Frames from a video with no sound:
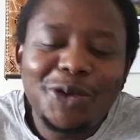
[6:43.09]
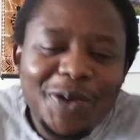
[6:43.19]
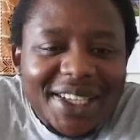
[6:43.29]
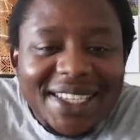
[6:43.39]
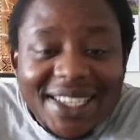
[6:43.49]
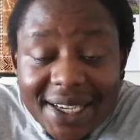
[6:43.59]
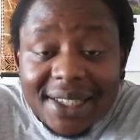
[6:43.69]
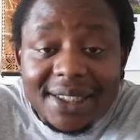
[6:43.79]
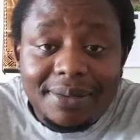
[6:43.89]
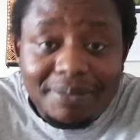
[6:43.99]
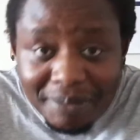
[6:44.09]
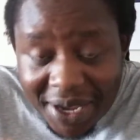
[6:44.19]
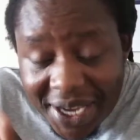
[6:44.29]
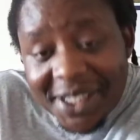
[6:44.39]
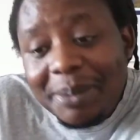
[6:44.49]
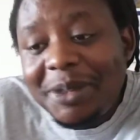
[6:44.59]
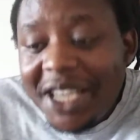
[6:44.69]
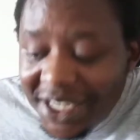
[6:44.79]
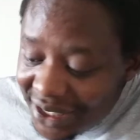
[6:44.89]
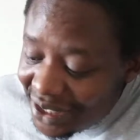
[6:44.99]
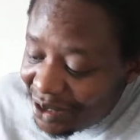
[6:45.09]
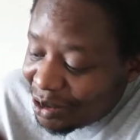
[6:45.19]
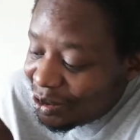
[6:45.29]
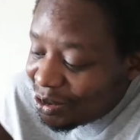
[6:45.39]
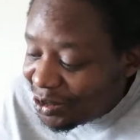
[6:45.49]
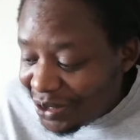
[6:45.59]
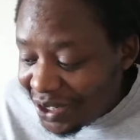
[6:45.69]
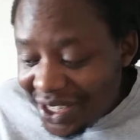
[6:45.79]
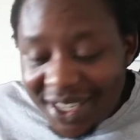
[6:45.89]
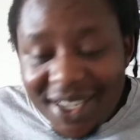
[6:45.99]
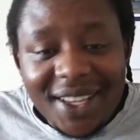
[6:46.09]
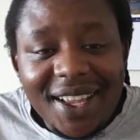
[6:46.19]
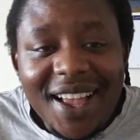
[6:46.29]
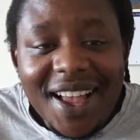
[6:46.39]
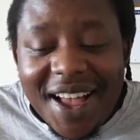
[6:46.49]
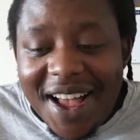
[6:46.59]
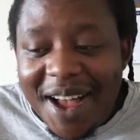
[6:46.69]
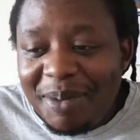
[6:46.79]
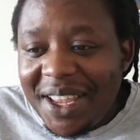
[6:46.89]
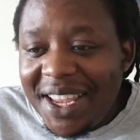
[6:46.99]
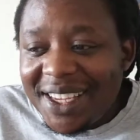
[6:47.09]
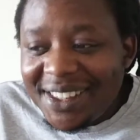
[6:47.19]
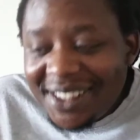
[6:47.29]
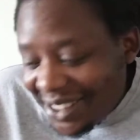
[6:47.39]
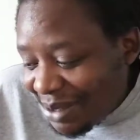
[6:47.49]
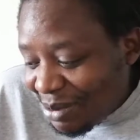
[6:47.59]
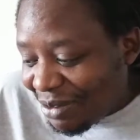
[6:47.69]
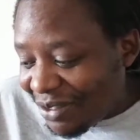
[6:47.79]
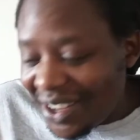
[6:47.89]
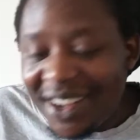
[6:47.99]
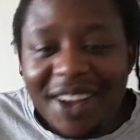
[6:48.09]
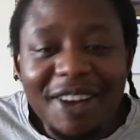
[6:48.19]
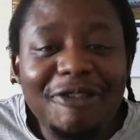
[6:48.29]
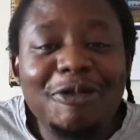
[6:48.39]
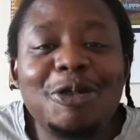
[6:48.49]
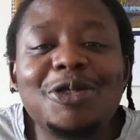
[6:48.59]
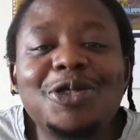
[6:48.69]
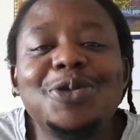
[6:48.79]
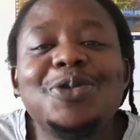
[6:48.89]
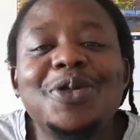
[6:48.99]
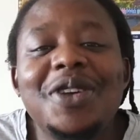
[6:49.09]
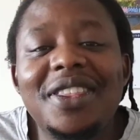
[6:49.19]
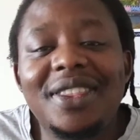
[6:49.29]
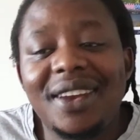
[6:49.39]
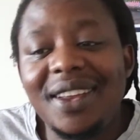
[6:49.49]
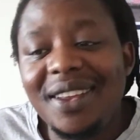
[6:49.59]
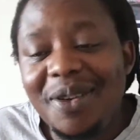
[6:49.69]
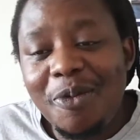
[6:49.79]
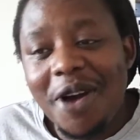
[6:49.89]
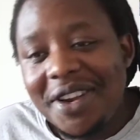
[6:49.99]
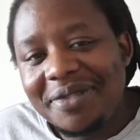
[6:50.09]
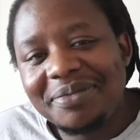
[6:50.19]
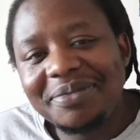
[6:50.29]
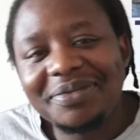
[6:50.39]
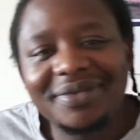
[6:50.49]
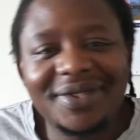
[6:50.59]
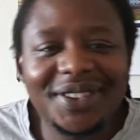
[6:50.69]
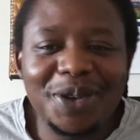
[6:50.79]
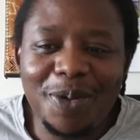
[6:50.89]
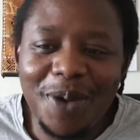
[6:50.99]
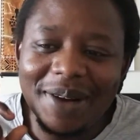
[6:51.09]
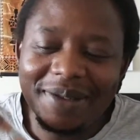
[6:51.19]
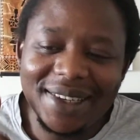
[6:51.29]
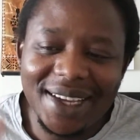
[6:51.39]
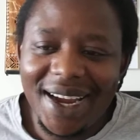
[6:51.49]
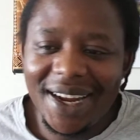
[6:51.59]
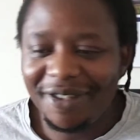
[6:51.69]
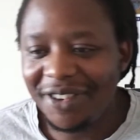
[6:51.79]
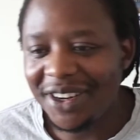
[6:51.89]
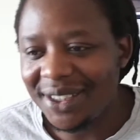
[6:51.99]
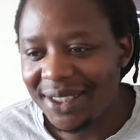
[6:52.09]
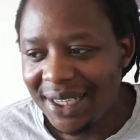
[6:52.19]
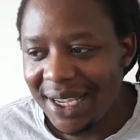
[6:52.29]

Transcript: Already he has made some changes. You know, Australia are playing a system of 4-2-3-1. One at the front.